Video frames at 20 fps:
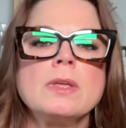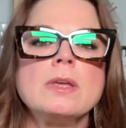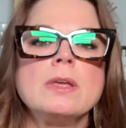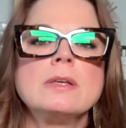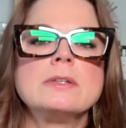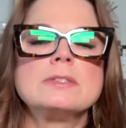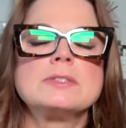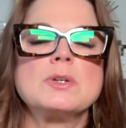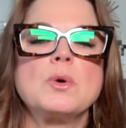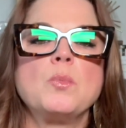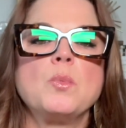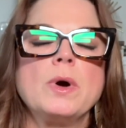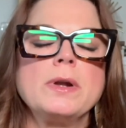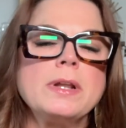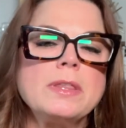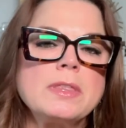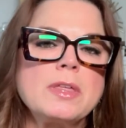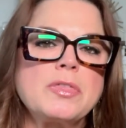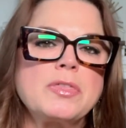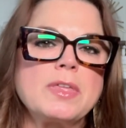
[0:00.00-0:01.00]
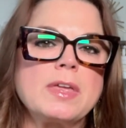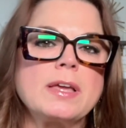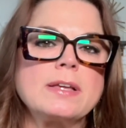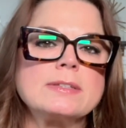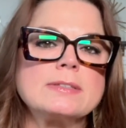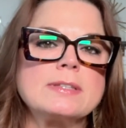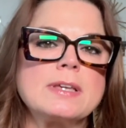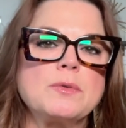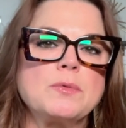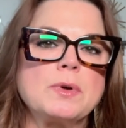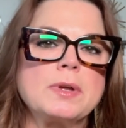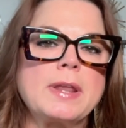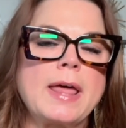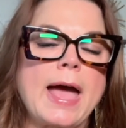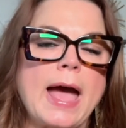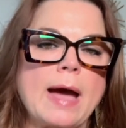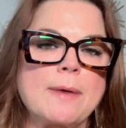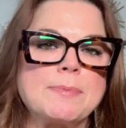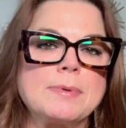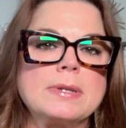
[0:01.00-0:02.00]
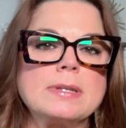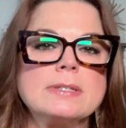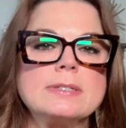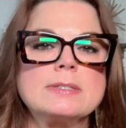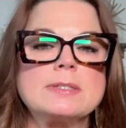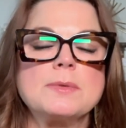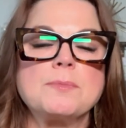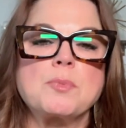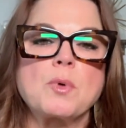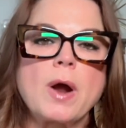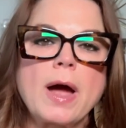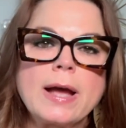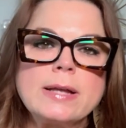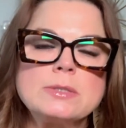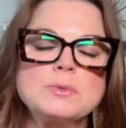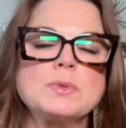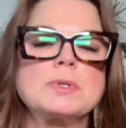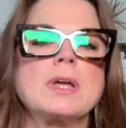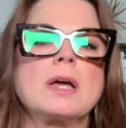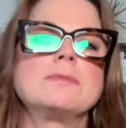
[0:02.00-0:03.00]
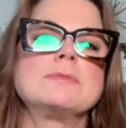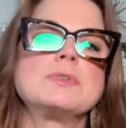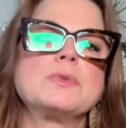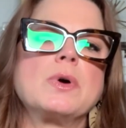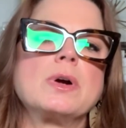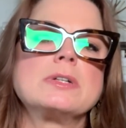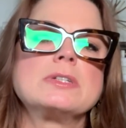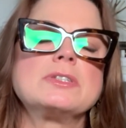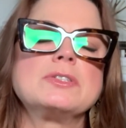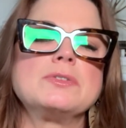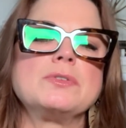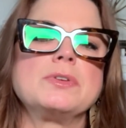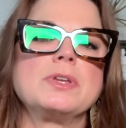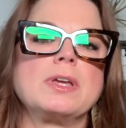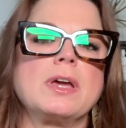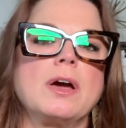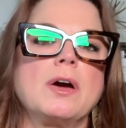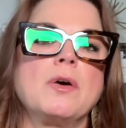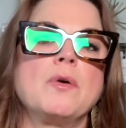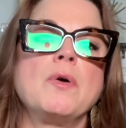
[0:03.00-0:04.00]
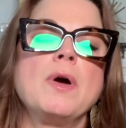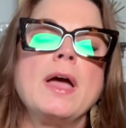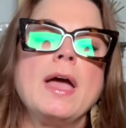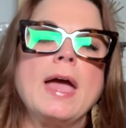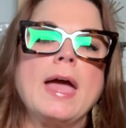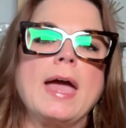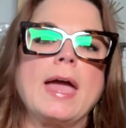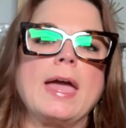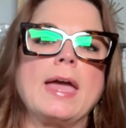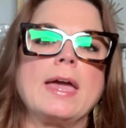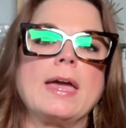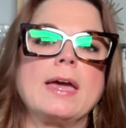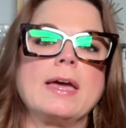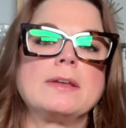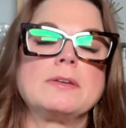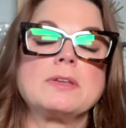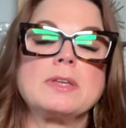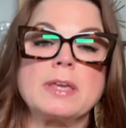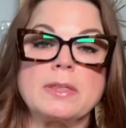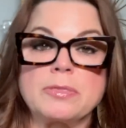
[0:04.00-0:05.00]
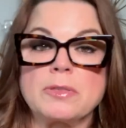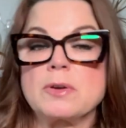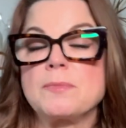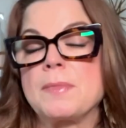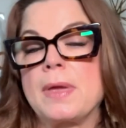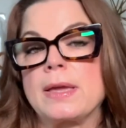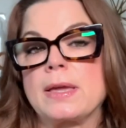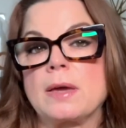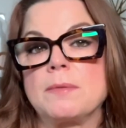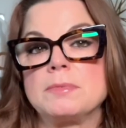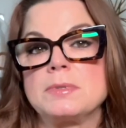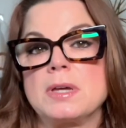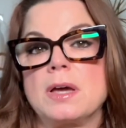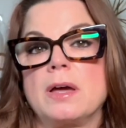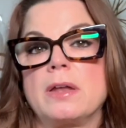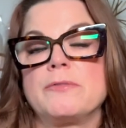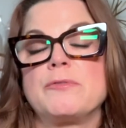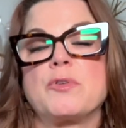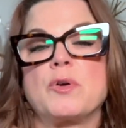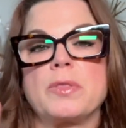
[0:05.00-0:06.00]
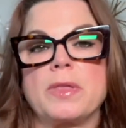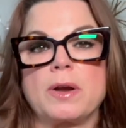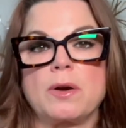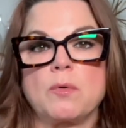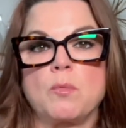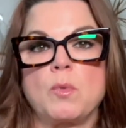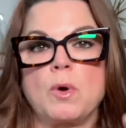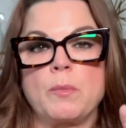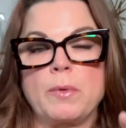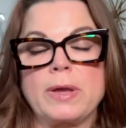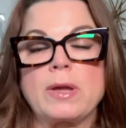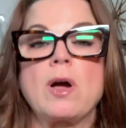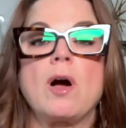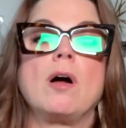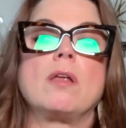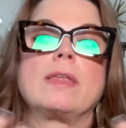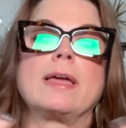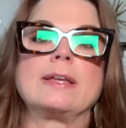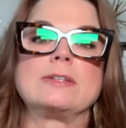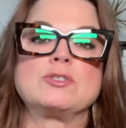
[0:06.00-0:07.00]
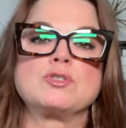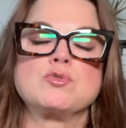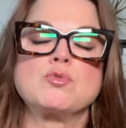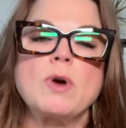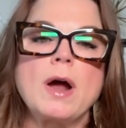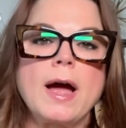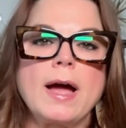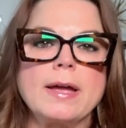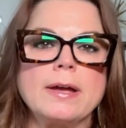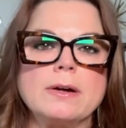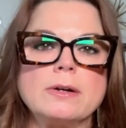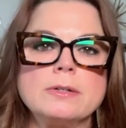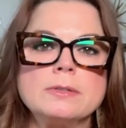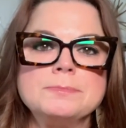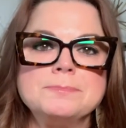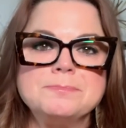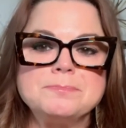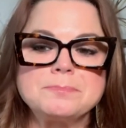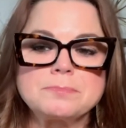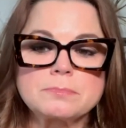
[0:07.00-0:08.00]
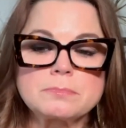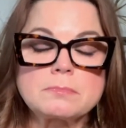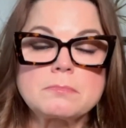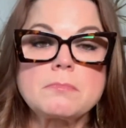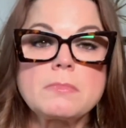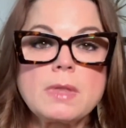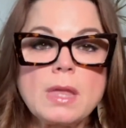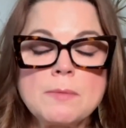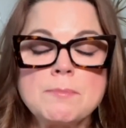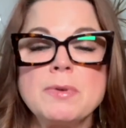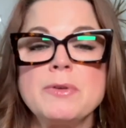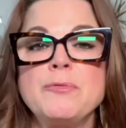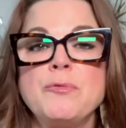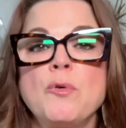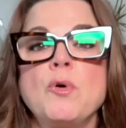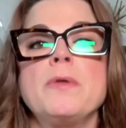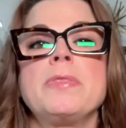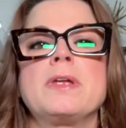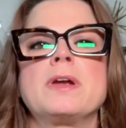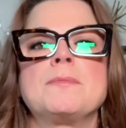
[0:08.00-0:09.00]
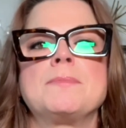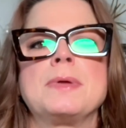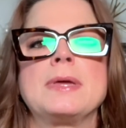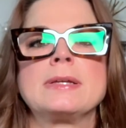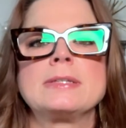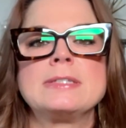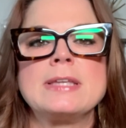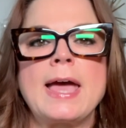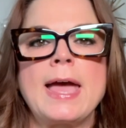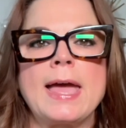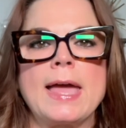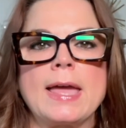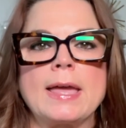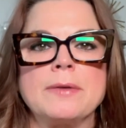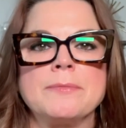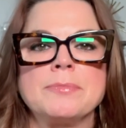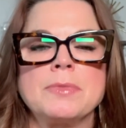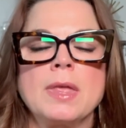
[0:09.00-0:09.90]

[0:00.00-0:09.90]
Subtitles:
So one of the things that would happen is the brides would come to our studio and get their makeup done for their what we call a trial before their big day.